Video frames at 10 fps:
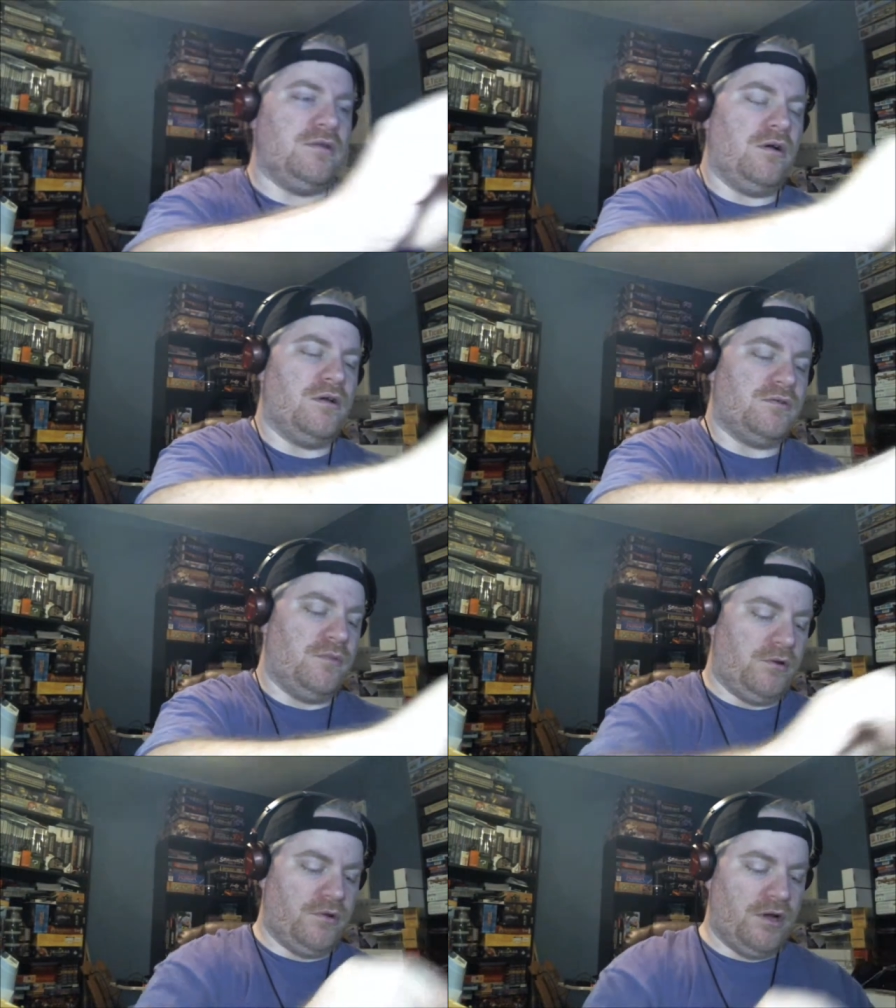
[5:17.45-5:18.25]
awesome
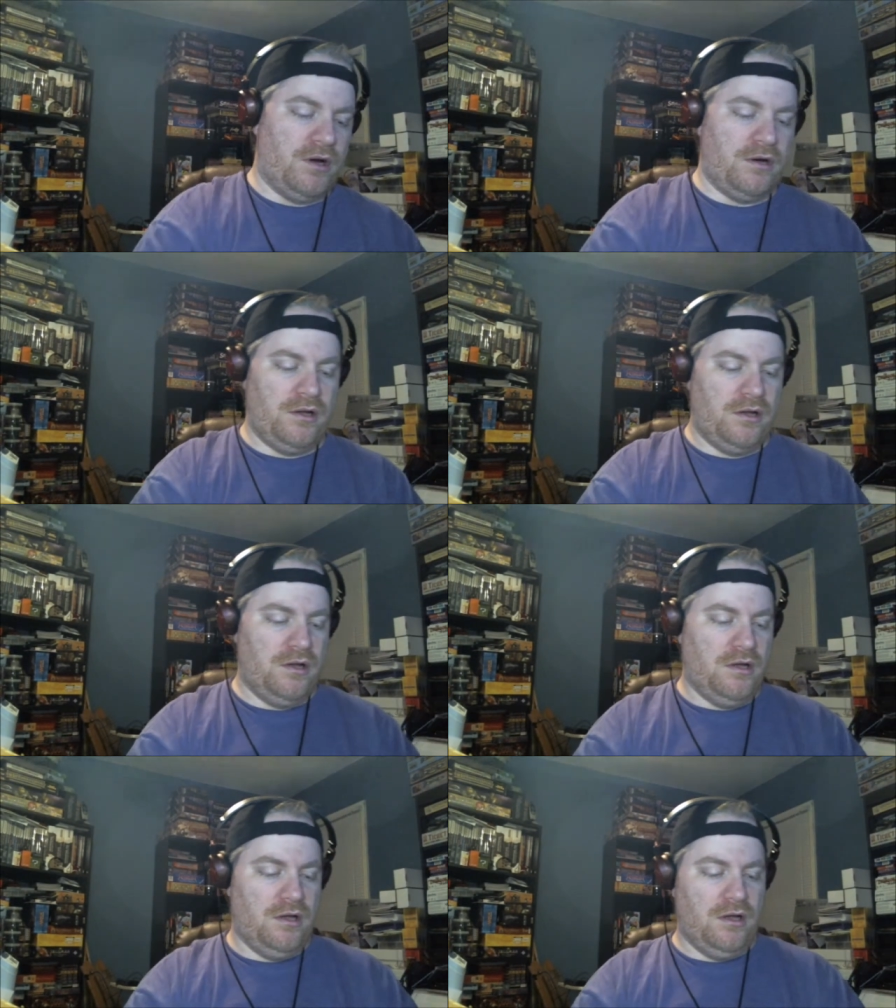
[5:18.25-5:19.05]
little card.
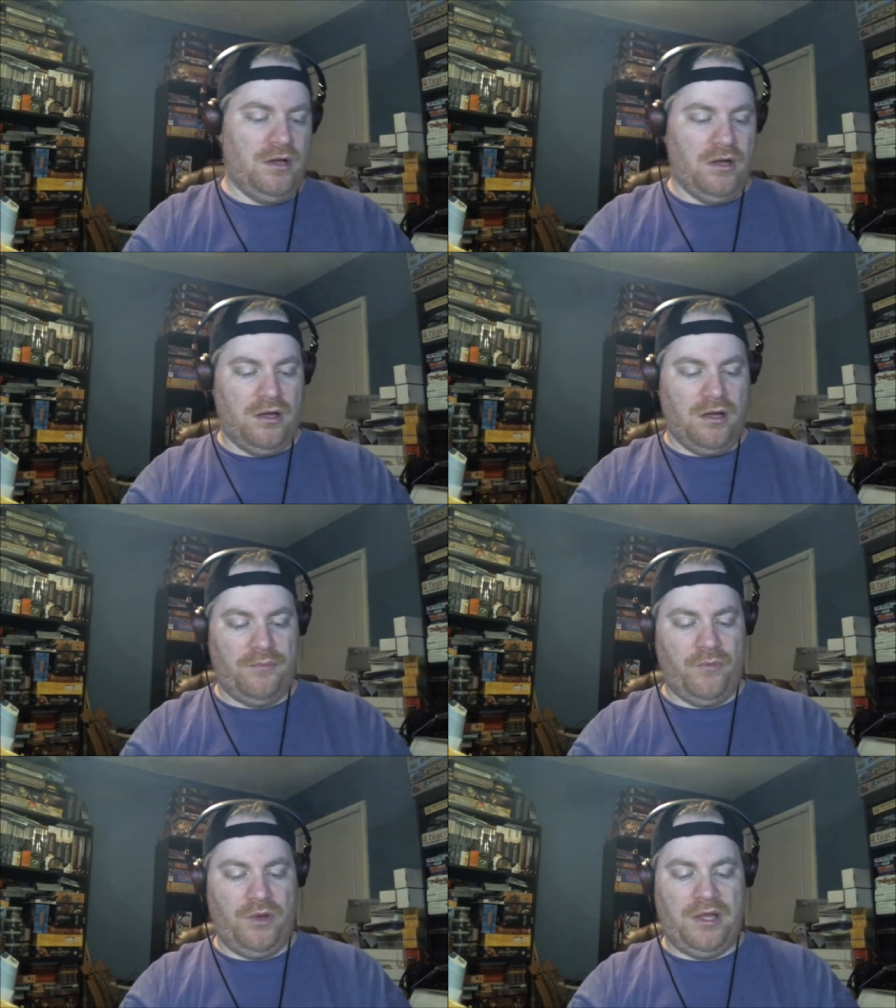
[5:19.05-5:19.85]

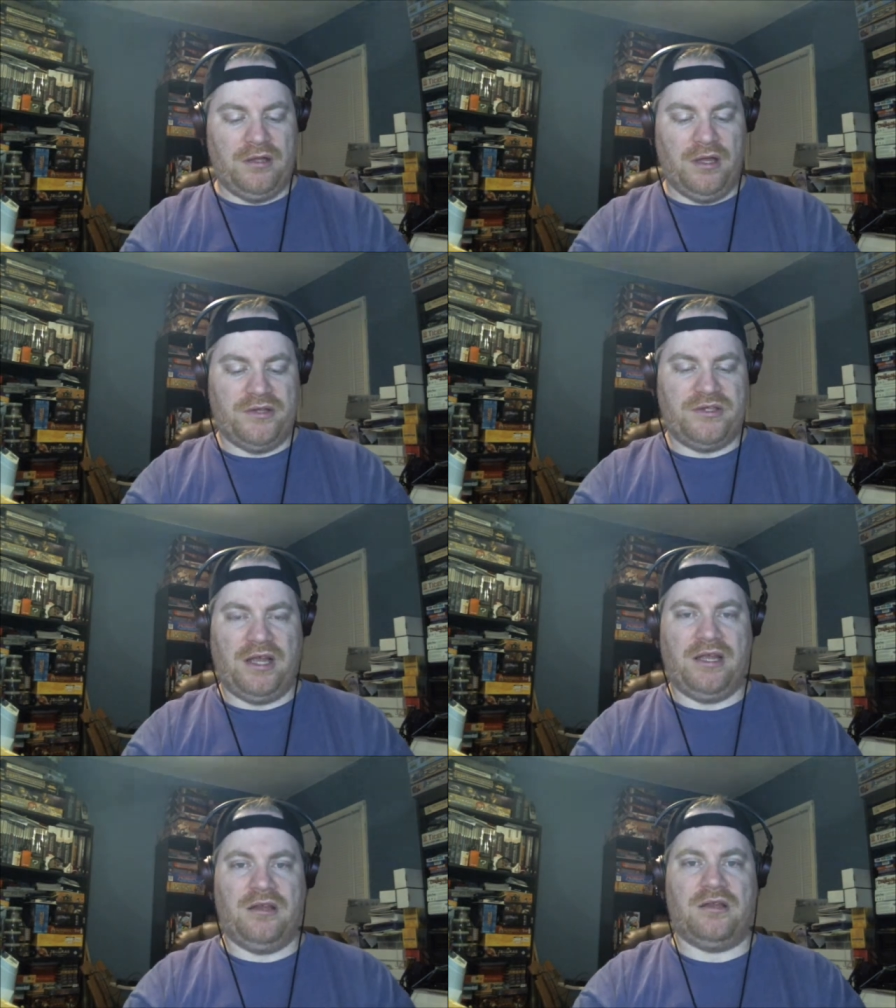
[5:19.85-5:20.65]
We get a
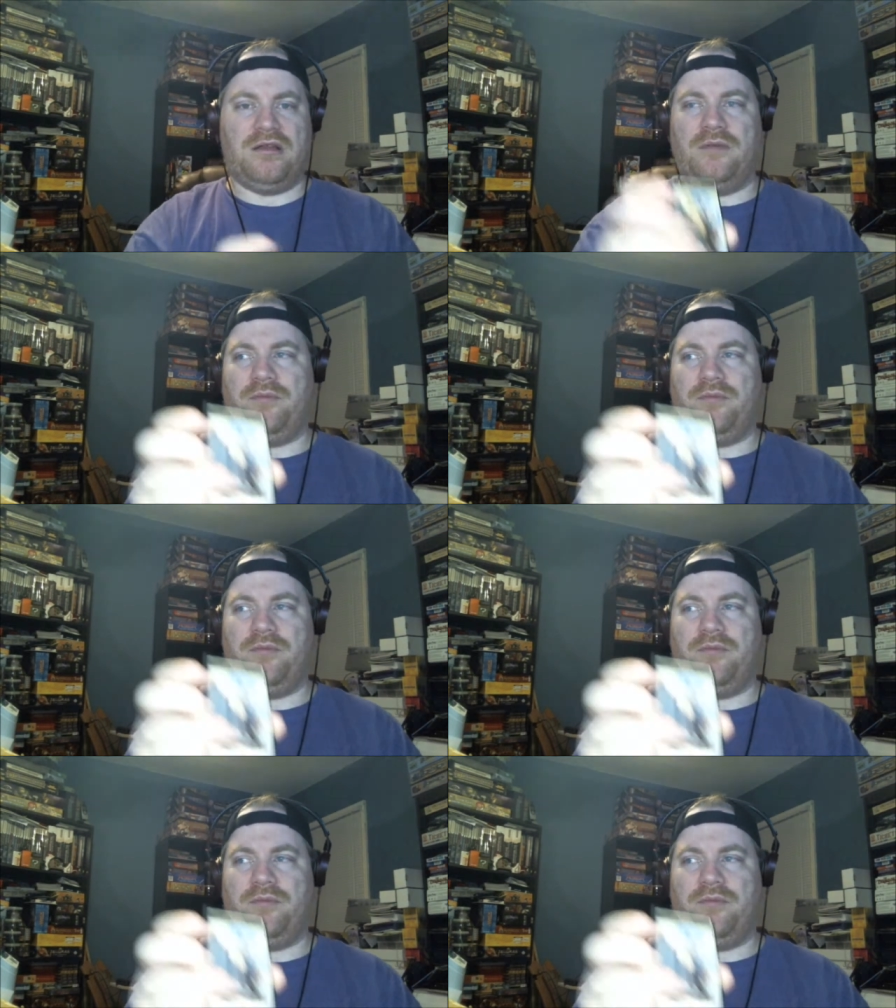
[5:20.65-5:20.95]
second type